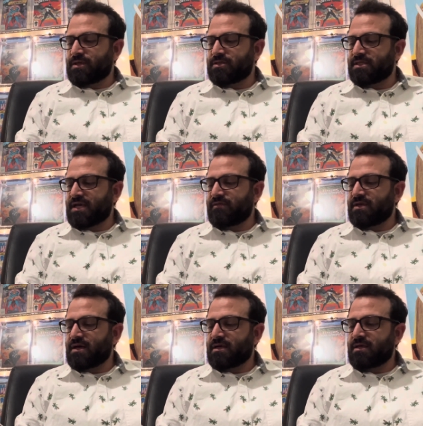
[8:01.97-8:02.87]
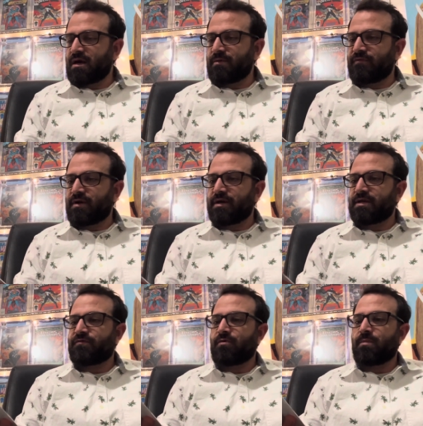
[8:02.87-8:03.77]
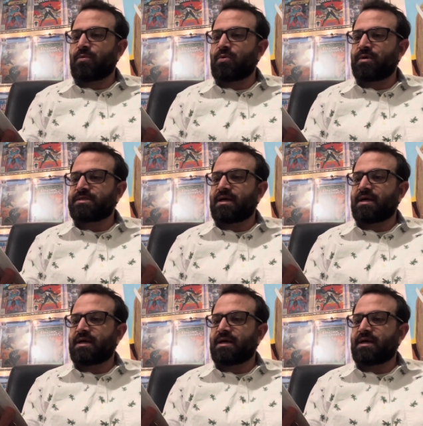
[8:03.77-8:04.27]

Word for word: Here's a David Nakayama variant for Poison